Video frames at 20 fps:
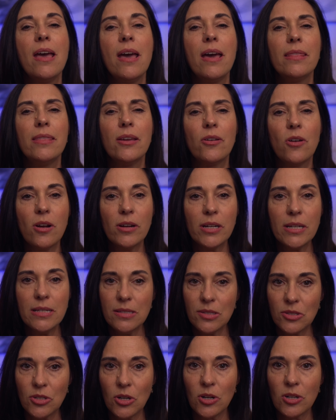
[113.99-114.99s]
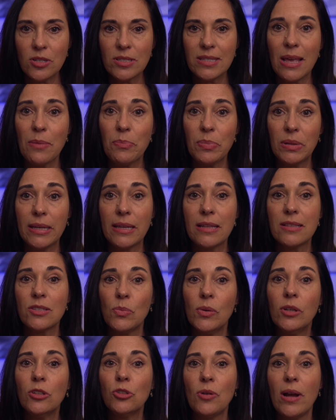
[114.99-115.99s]
there are concerns that plans
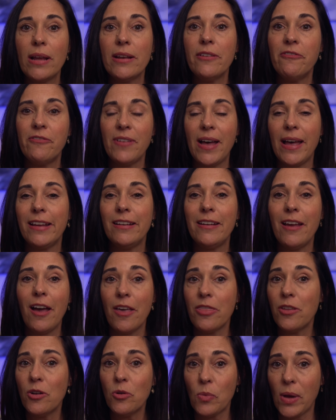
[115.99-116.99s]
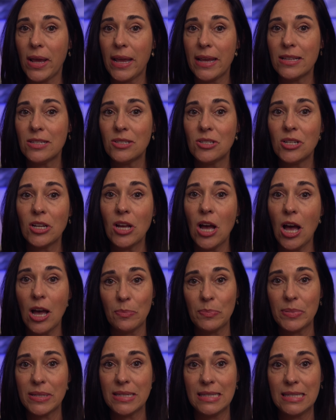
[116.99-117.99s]
will try to find other ways to
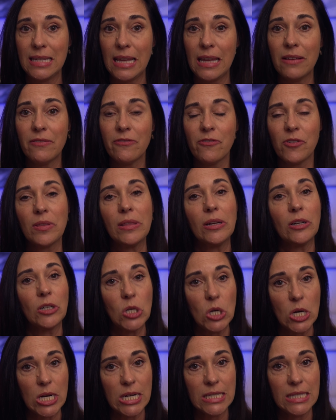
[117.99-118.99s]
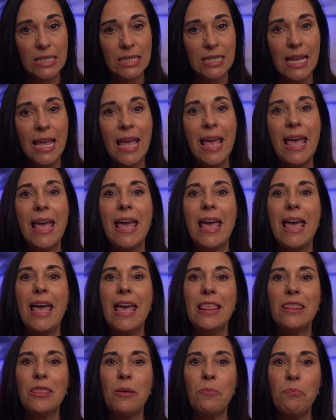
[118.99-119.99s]
compensate for their cost,
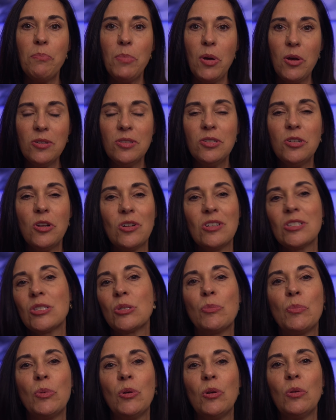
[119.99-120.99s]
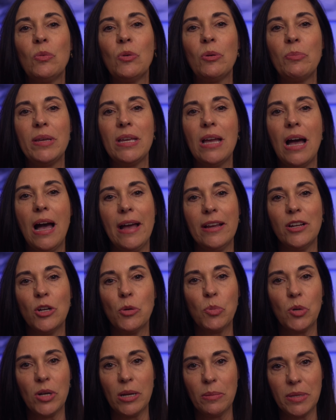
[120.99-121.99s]
and the most noticeable will be higher
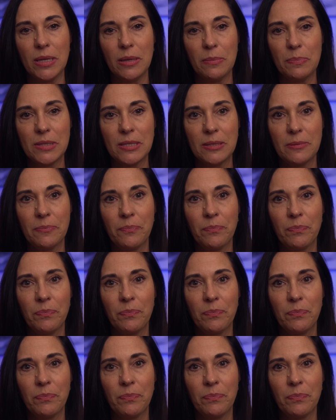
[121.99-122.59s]
premiums,